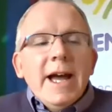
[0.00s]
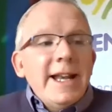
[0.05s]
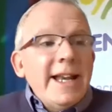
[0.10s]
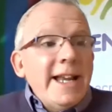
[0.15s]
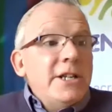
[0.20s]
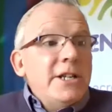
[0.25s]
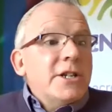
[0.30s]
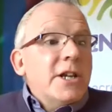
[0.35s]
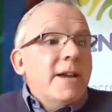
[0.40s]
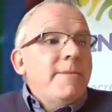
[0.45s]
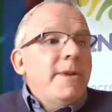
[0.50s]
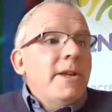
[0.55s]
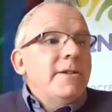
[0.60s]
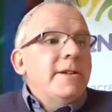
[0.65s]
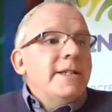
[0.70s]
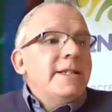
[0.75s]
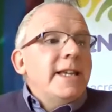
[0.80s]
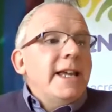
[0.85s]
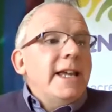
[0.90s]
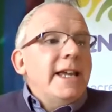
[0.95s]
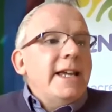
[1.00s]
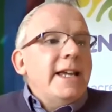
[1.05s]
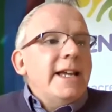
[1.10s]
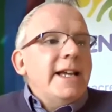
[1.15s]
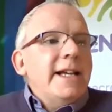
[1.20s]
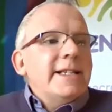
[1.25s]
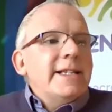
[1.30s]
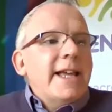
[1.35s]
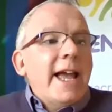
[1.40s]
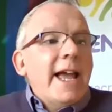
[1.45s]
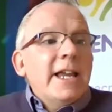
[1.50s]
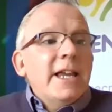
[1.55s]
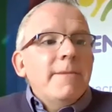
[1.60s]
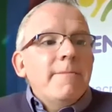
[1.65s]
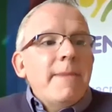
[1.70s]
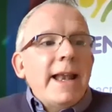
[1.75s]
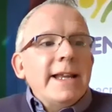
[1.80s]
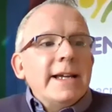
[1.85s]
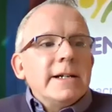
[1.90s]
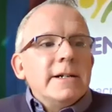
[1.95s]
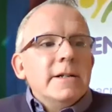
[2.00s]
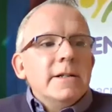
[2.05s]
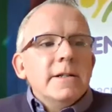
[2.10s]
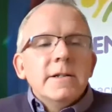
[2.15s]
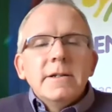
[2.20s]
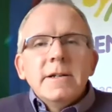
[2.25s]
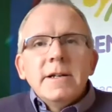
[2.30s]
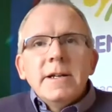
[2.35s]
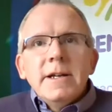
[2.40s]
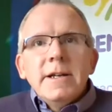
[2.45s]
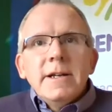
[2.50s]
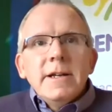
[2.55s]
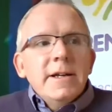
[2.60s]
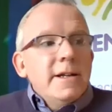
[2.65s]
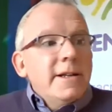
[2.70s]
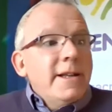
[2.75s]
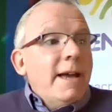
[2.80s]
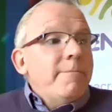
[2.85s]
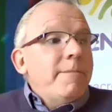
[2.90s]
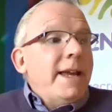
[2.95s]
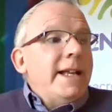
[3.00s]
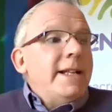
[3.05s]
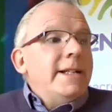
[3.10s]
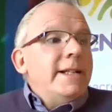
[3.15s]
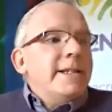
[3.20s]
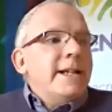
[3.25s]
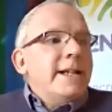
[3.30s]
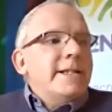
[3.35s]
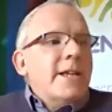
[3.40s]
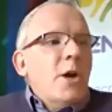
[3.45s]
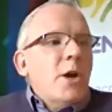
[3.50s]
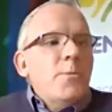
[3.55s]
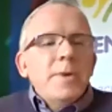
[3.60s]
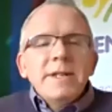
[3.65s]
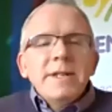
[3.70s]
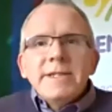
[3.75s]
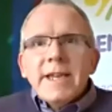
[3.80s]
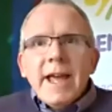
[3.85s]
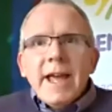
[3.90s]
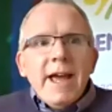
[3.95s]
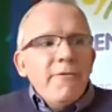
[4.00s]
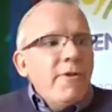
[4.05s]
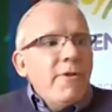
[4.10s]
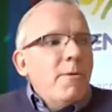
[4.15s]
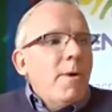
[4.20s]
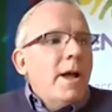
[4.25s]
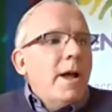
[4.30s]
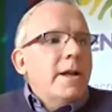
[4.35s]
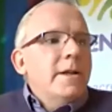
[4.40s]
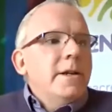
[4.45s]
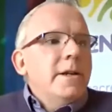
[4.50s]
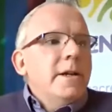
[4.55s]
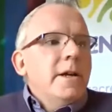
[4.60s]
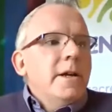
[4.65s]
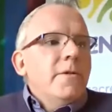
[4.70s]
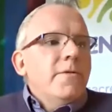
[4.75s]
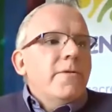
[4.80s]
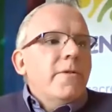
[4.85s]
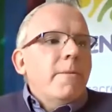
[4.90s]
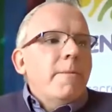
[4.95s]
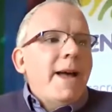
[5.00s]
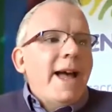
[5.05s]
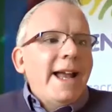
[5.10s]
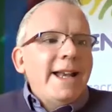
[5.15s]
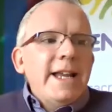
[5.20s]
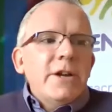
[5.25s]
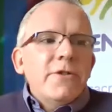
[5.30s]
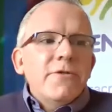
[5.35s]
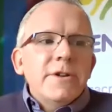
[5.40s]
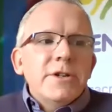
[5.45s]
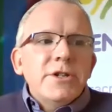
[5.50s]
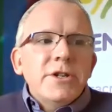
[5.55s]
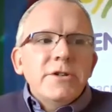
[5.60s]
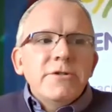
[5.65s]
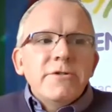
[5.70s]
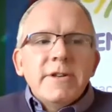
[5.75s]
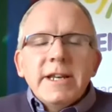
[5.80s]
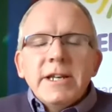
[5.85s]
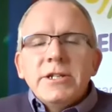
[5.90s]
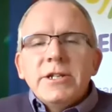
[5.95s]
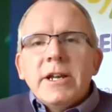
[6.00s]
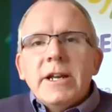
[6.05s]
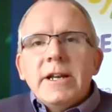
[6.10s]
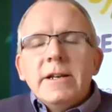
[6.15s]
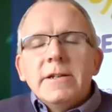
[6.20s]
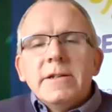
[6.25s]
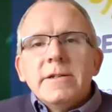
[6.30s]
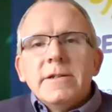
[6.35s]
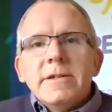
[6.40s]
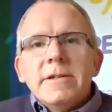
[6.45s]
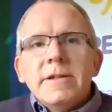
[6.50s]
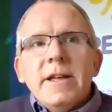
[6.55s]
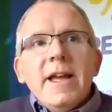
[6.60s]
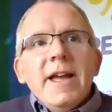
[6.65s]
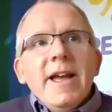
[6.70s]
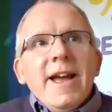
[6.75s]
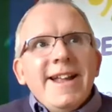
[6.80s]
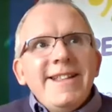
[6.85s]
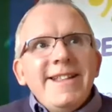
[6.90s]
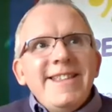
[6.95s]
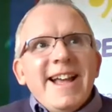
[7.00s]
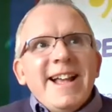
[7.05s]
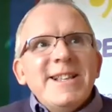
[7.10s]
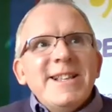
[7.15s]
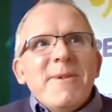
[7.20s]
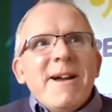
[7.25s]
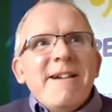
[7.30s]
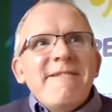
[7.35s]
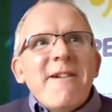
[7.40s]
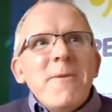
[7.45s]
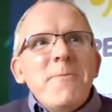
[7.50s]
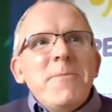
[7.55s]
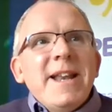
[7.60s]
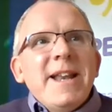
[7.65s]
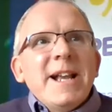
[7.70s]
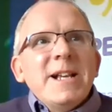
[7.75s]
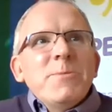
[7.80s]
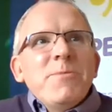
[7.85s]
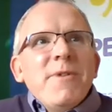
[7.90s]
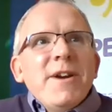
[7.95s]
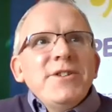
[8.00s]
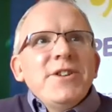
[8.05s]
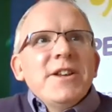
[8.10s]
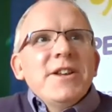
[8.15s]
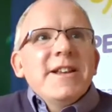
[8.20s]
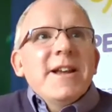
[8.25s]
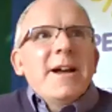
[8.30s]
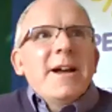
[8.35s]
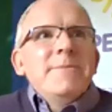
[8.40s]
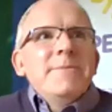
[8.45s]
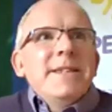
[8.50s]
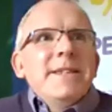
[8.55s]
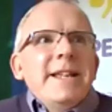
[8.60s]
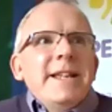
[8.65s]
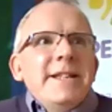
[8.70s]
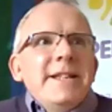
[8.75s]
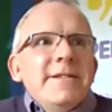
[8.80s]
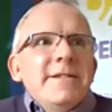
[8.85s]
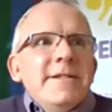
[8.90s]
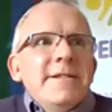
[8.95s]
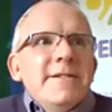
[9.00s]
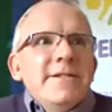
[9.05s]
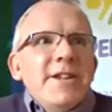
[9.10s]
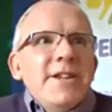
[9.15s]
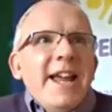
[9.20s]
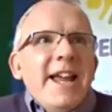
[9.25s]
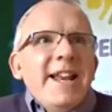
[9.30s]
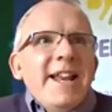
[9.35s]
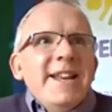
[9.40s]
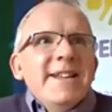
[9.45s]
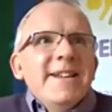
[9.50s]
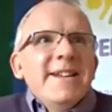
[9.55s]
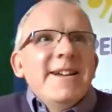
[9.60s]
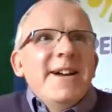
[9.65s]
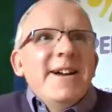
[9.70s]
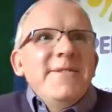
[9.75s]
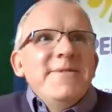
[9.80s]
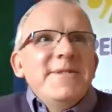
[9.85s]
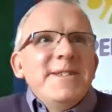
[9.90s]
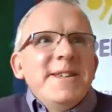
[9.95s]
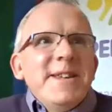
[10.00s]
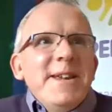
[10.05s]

And each community is ecumenical. That means it's open to everyone from any Christian tradition. And that's where Open Expression comes in, Jane. Over